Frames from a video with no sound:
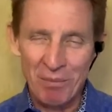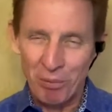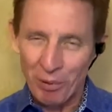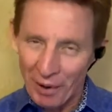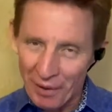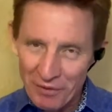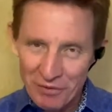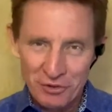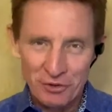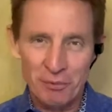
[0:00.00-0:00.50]

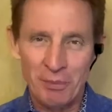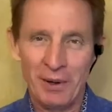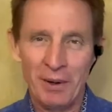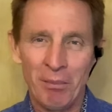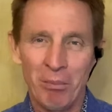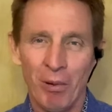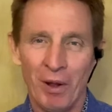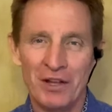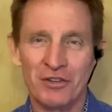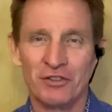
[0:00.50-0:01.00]
pray this has been a
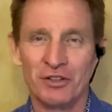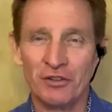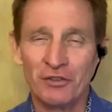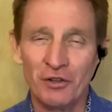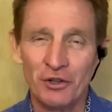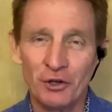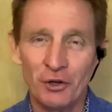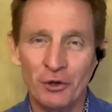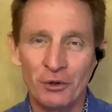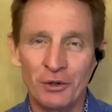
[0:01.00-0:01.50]
blessing
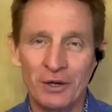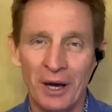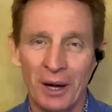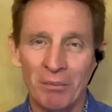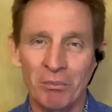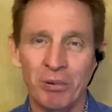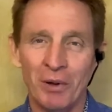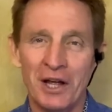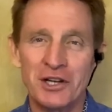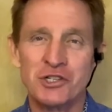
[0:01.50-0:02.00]
to you.
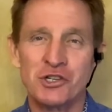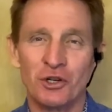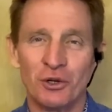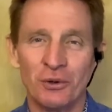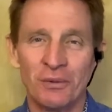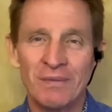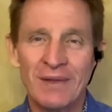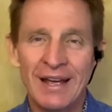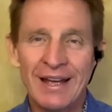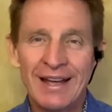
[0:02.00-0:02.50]
God bless
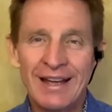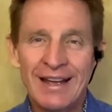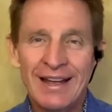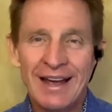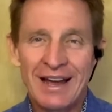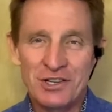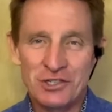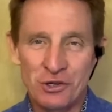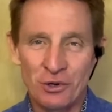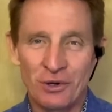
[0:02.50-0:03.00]
you
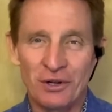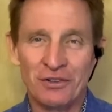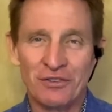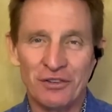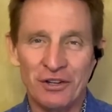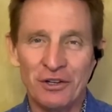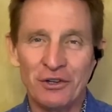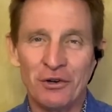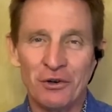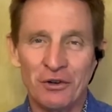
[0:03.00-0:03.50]
as you
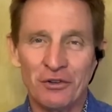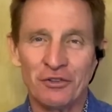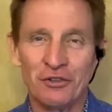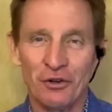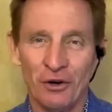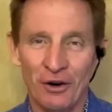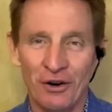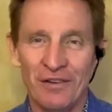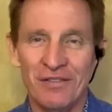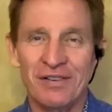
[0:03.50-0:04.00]
continue to
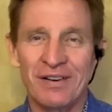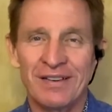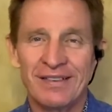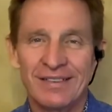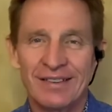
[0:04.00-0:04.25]
serve.